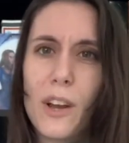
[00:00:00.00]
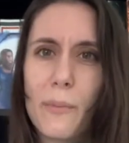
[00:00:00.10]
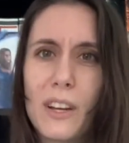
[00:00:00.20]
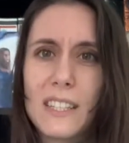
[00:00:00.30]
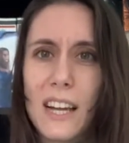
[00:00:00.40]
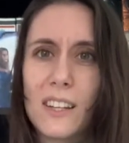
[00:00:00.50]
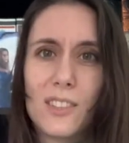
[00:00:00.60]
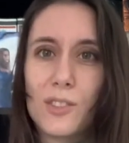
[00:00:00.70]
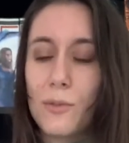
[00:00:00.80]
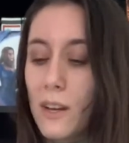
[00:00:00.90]
I'm not exactly
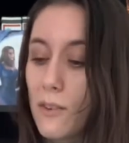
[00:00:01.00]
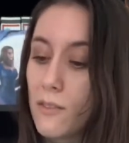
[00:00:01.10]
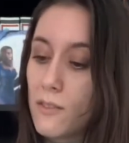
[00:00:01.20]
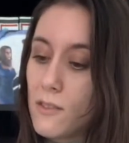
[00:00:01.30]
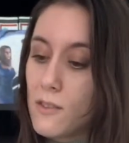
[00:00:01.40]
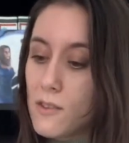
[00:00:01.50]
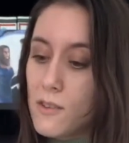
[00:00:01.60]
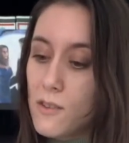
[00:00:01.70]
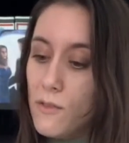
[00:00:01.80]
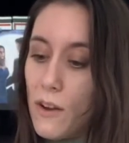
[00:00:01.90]
sure what I,
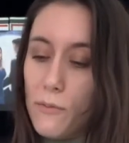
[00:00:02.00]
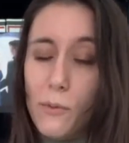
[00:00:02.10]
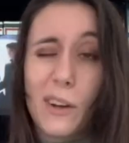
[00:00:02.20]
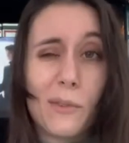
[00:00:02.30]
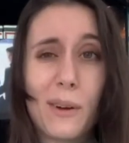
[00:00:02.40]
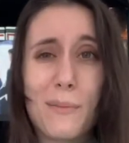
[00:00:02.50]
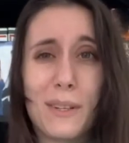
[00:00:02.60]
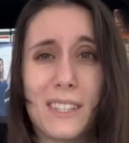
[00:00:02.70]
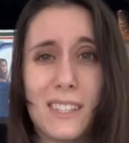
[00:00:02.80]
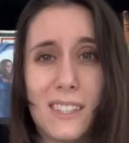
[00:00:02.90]
I've read quite a bit
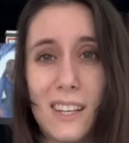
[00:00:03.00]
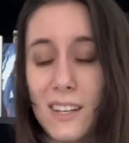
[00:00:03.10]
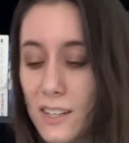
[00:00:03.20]
since then.